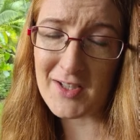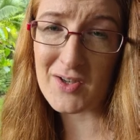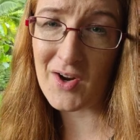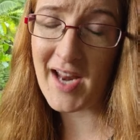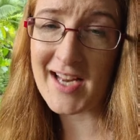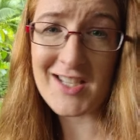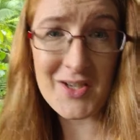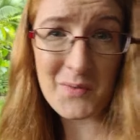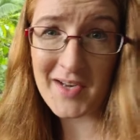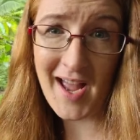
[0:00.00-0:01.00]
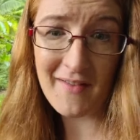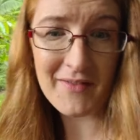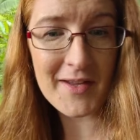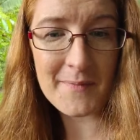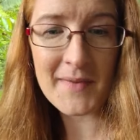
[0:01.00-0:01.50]
to donate. Do you want to have
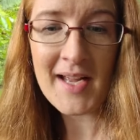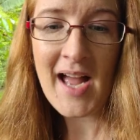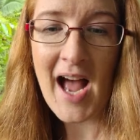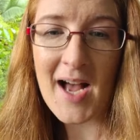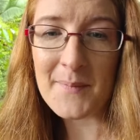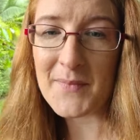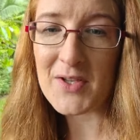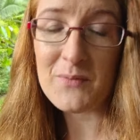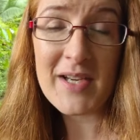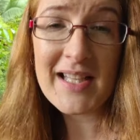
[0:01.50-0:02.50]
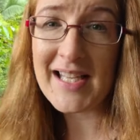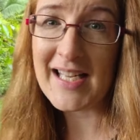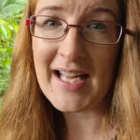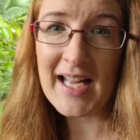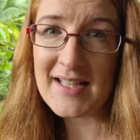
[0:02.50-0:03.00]
them?
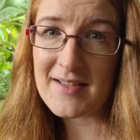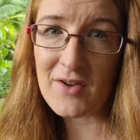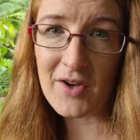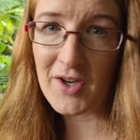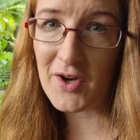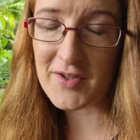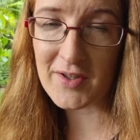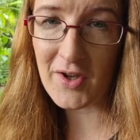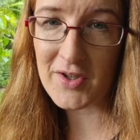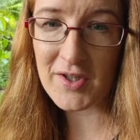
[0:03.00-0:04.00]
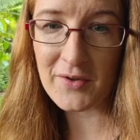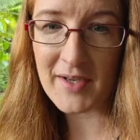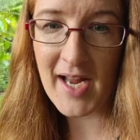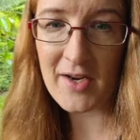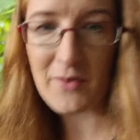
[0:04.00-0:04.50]
Really, it's not going to cost a lot to
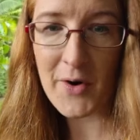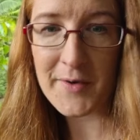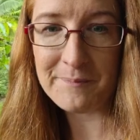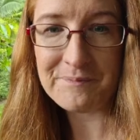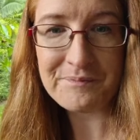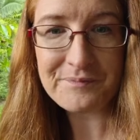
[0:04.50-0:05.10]
create your own